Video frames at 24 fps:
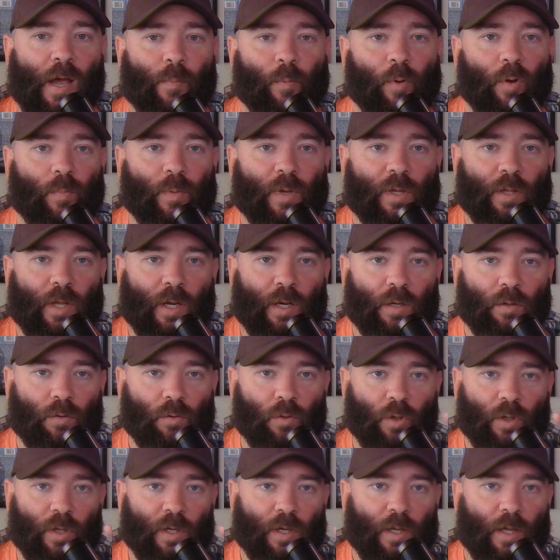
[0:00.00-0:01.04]
I'm gonna be like
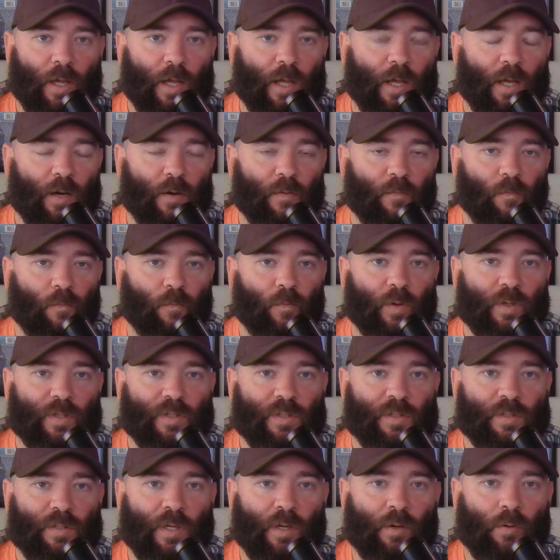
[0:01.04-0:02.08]
looking at every
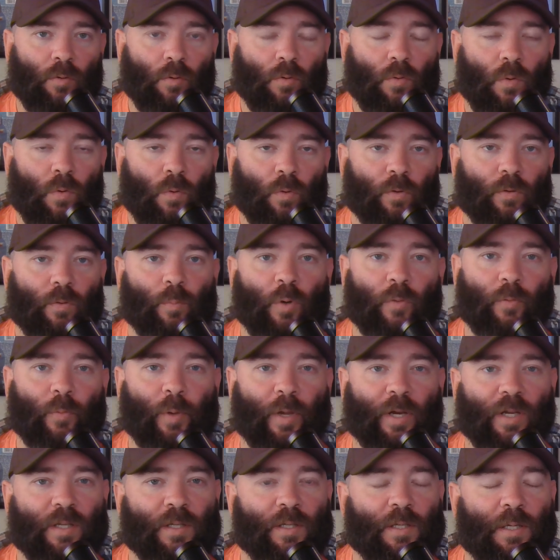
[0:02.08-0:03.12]
single corner of the movie.
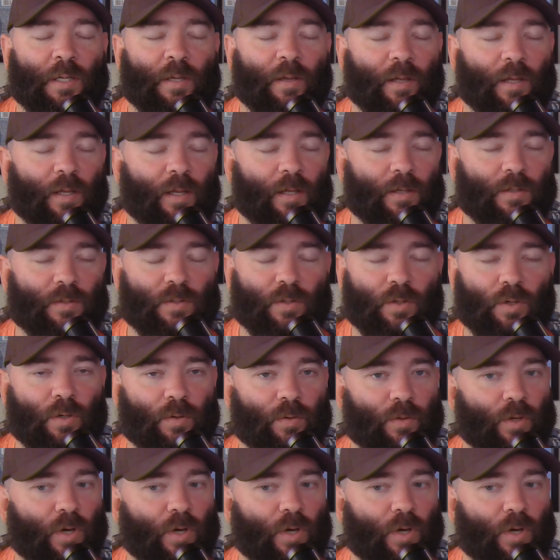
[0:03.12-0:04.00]
Like he is there.